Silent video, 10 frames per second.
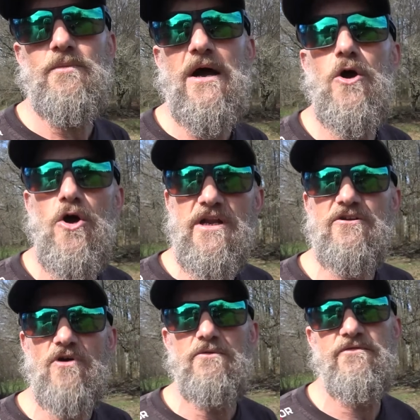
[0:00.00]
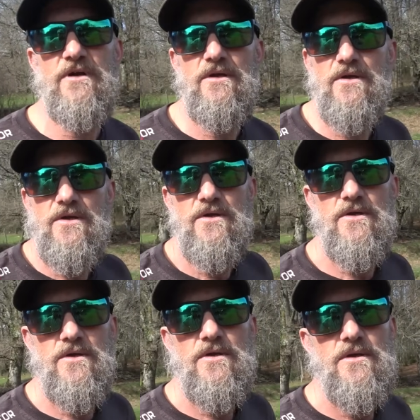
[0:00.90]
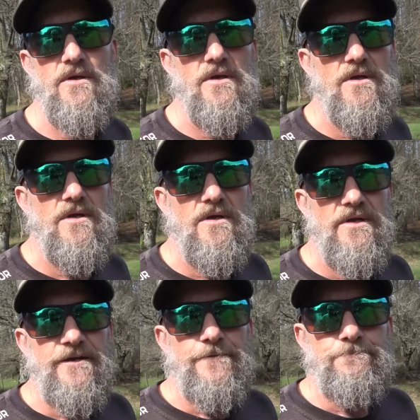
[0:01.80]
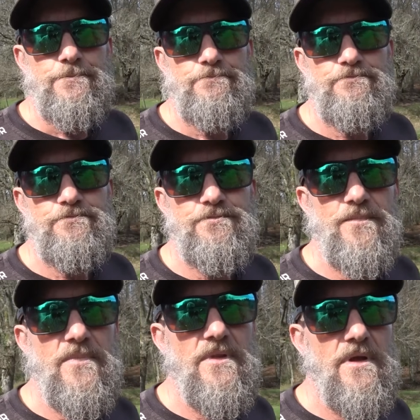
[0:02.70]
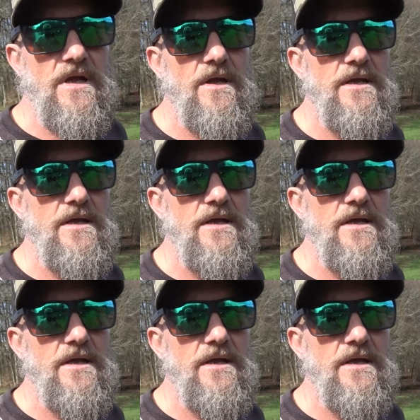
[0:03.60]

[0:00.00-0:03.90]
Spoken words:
this is all largely self-taught with the help of some of your close friends then?